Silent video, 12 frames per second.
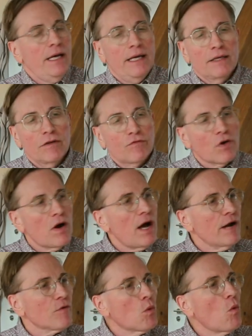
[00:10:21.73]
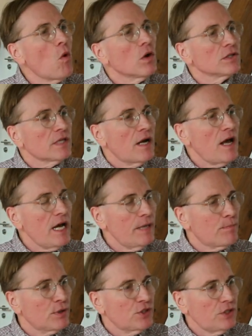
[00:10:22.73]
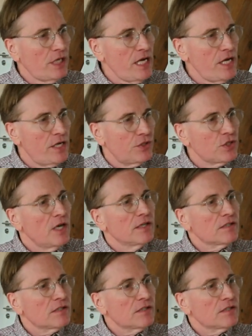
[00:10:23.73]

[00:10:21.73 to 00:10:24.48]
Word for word: and for high rewards and high prestige.